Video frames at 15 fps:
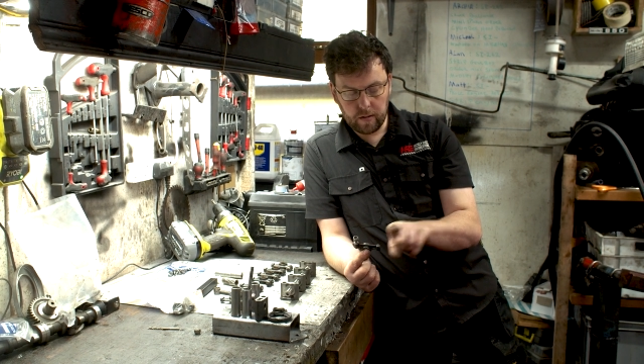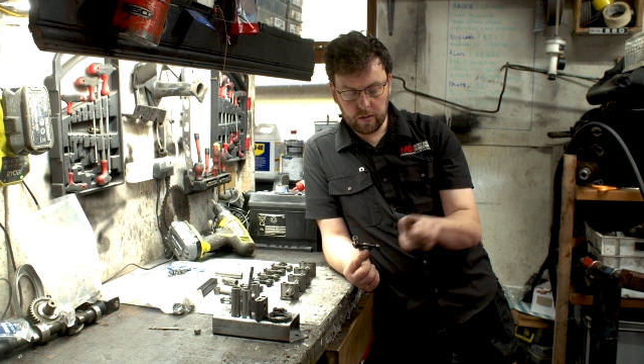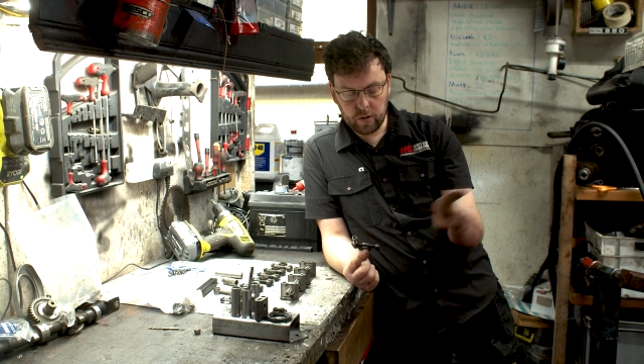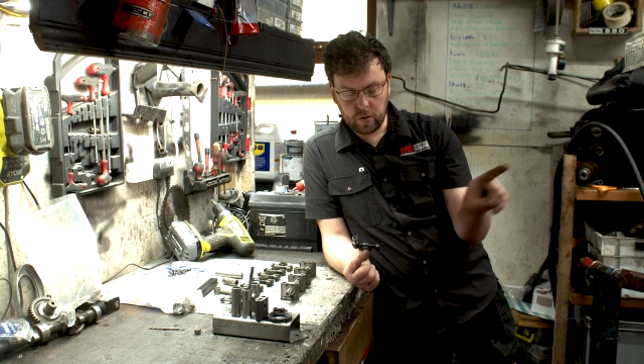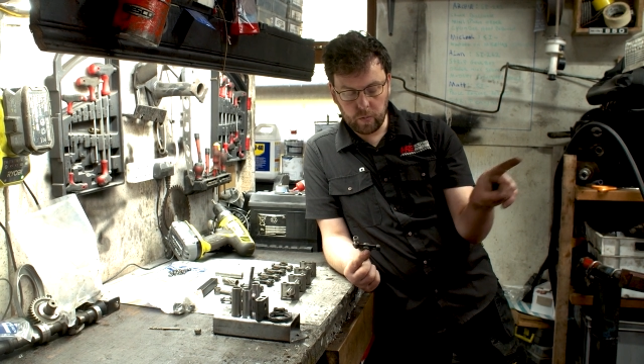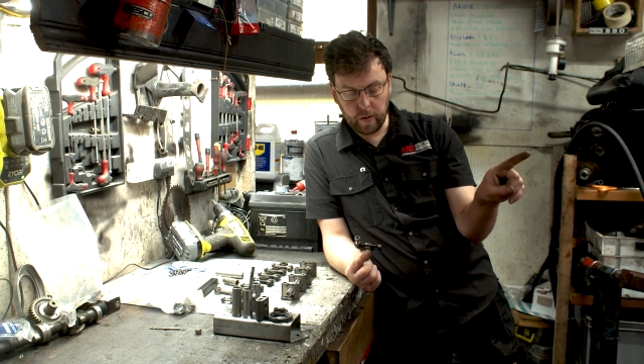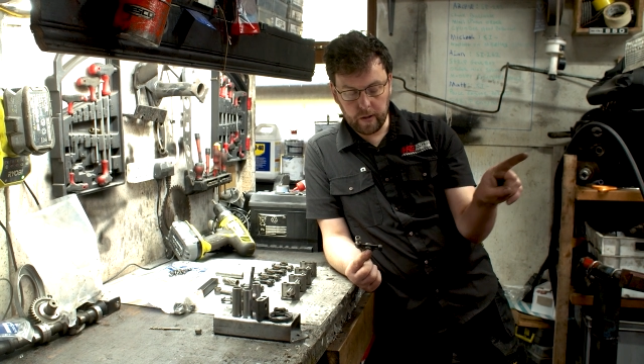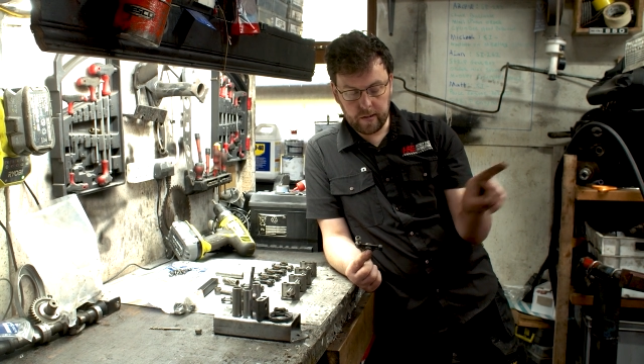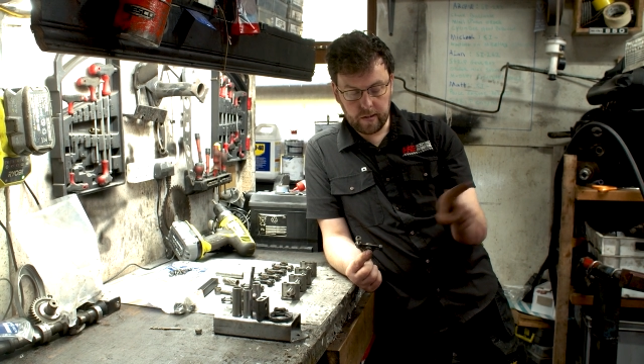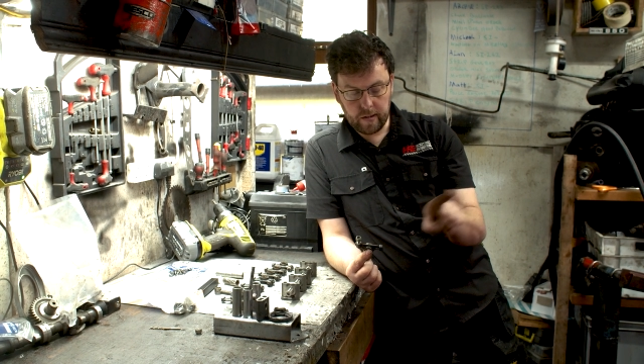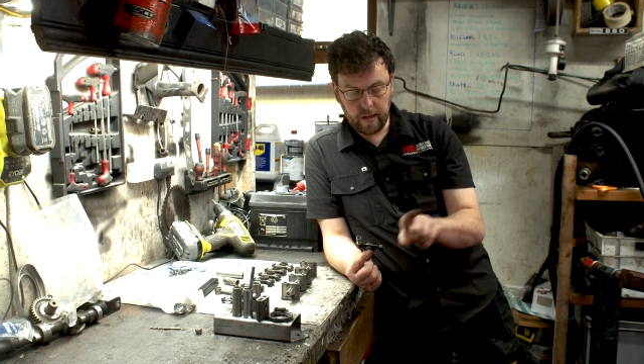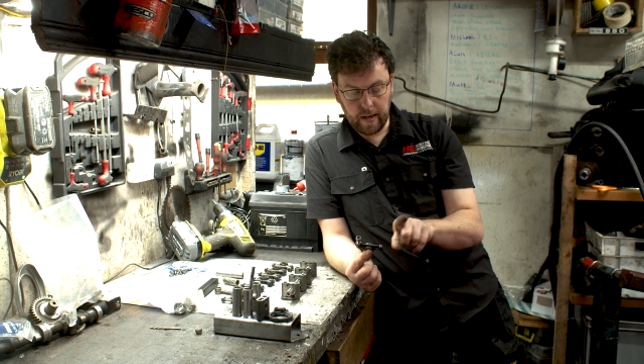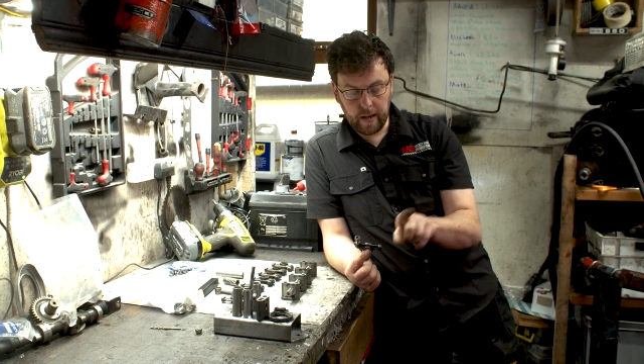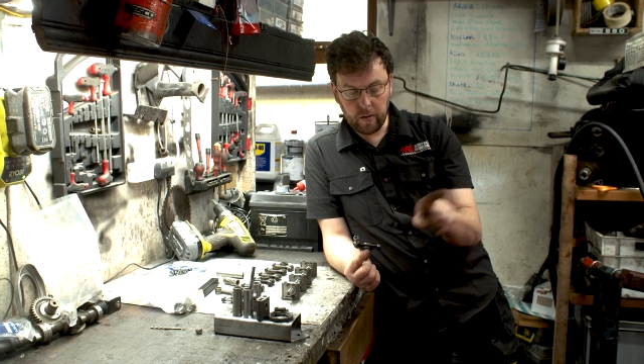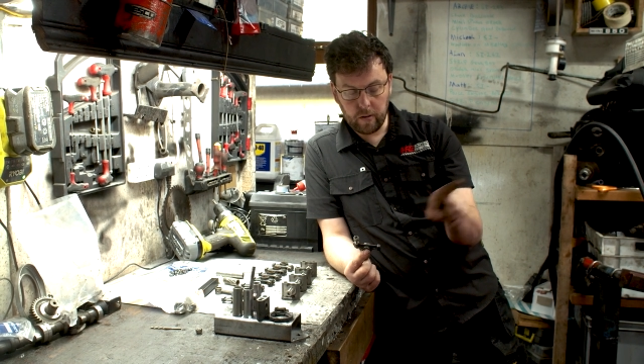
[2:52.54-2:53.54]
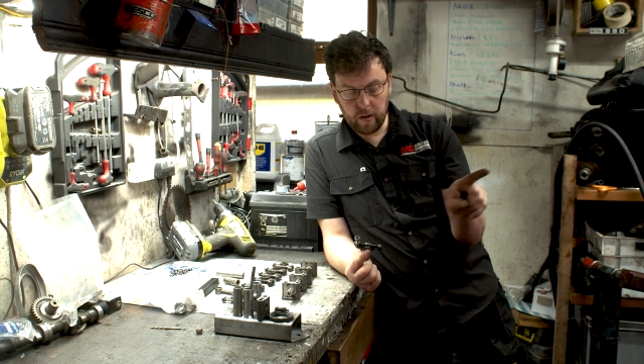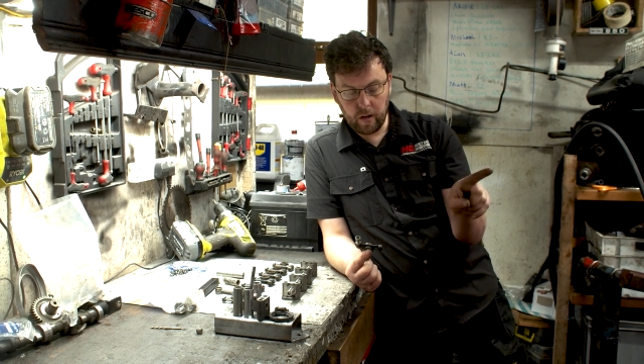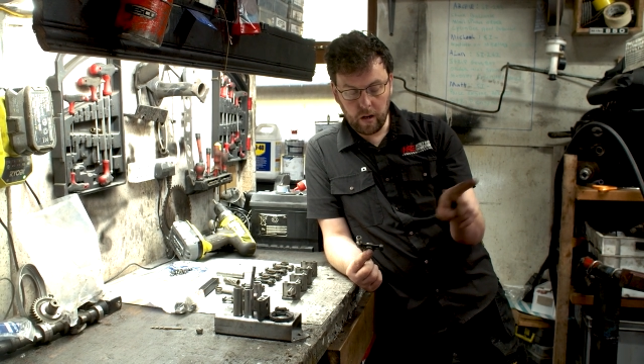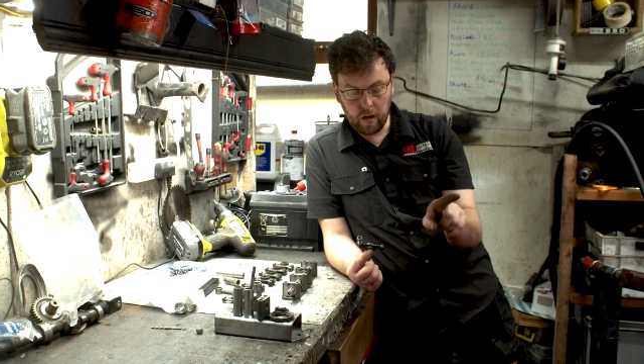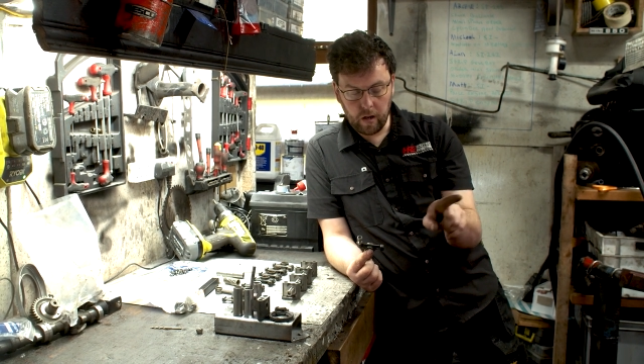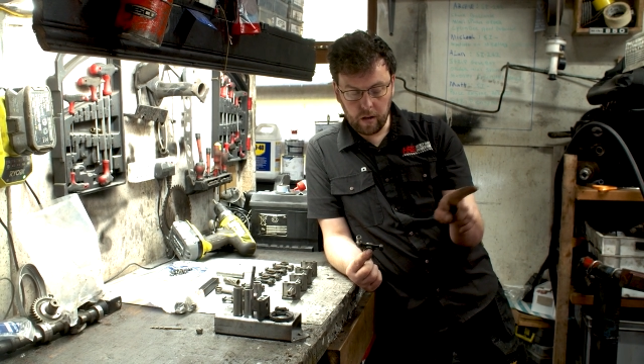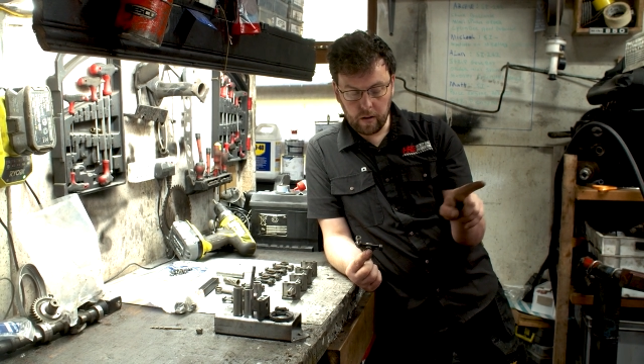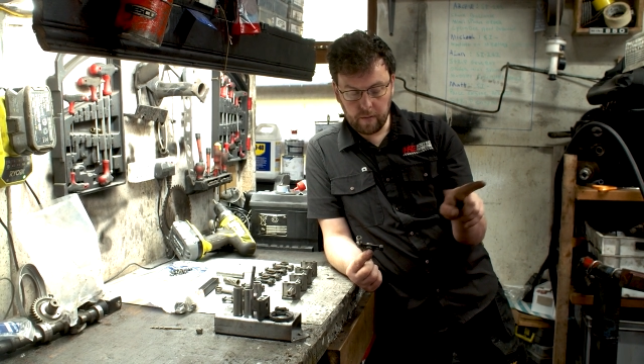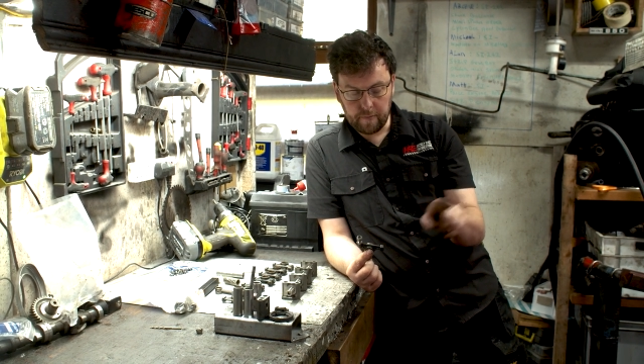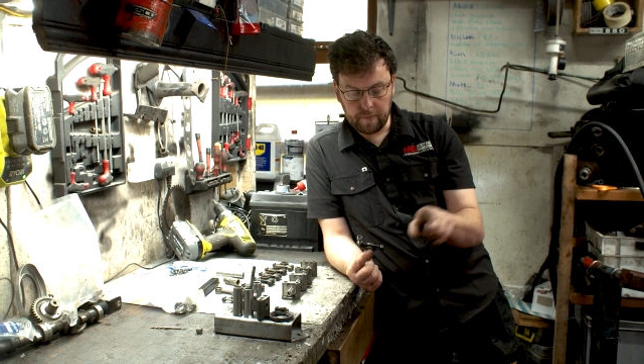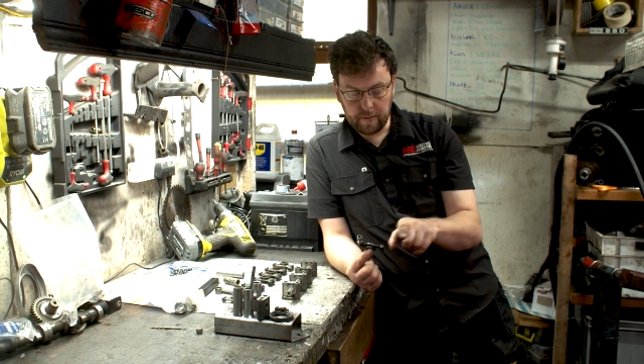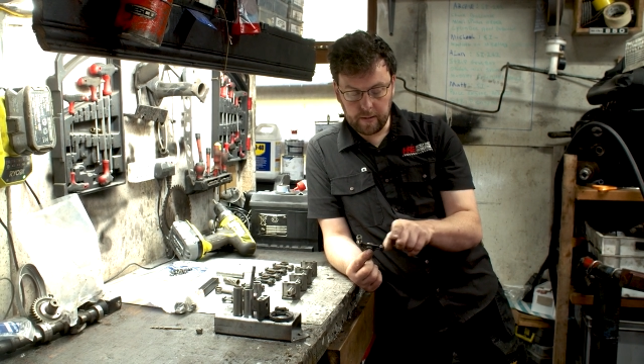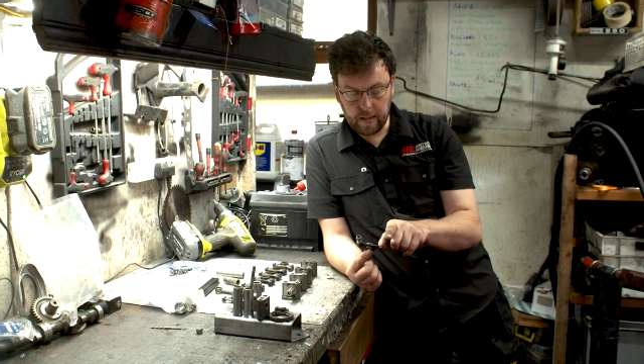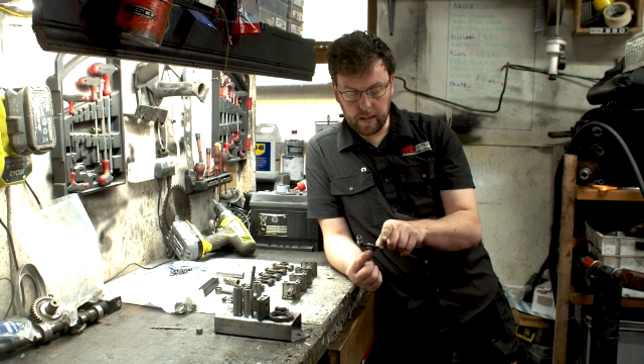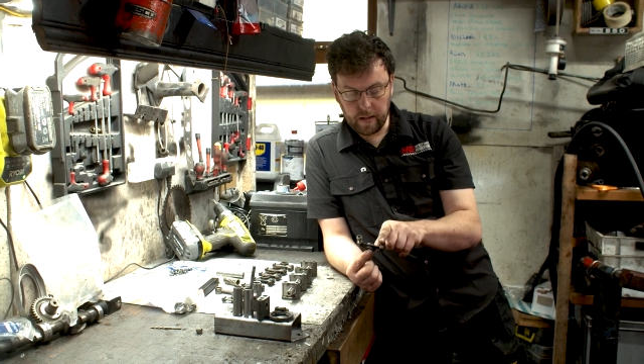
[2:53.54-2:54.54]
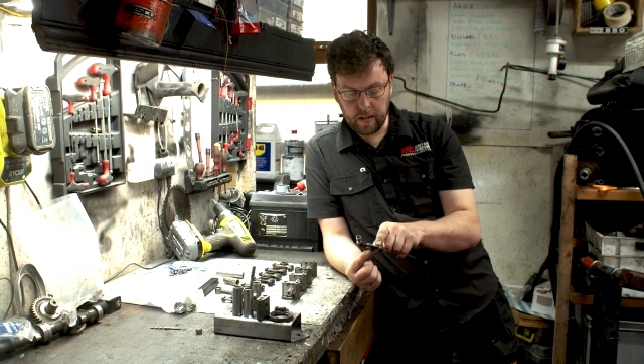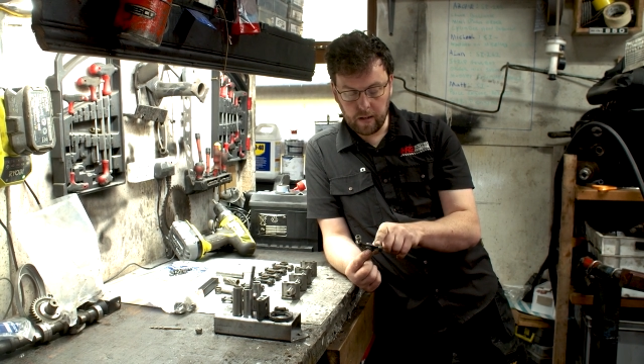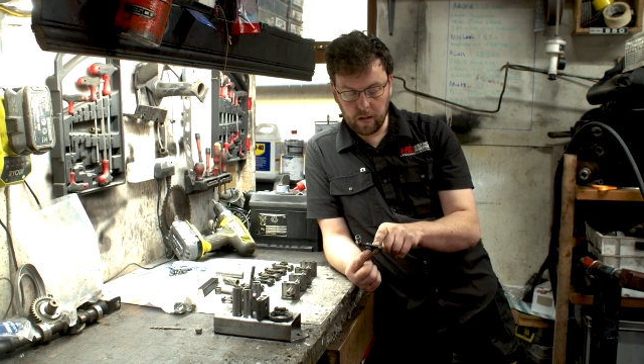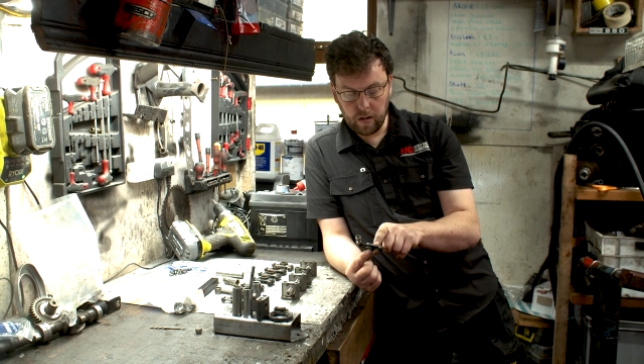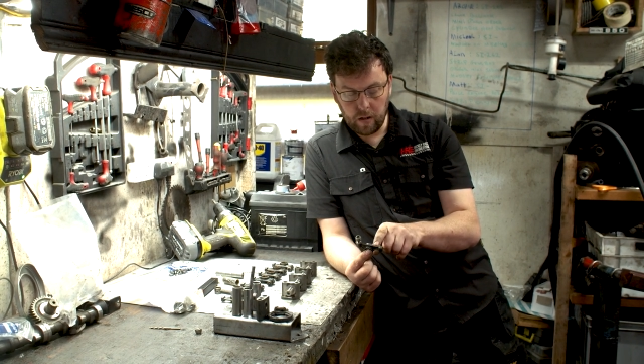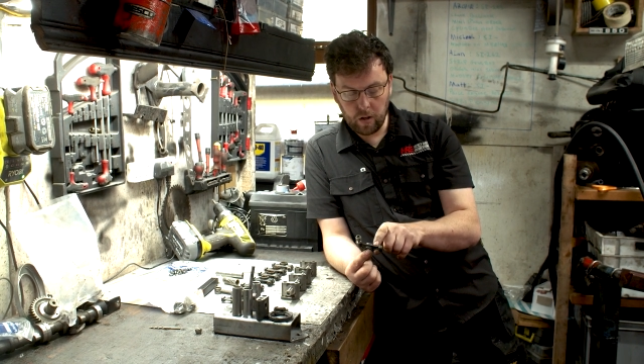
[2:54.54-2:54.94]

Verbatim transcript: squirts out of the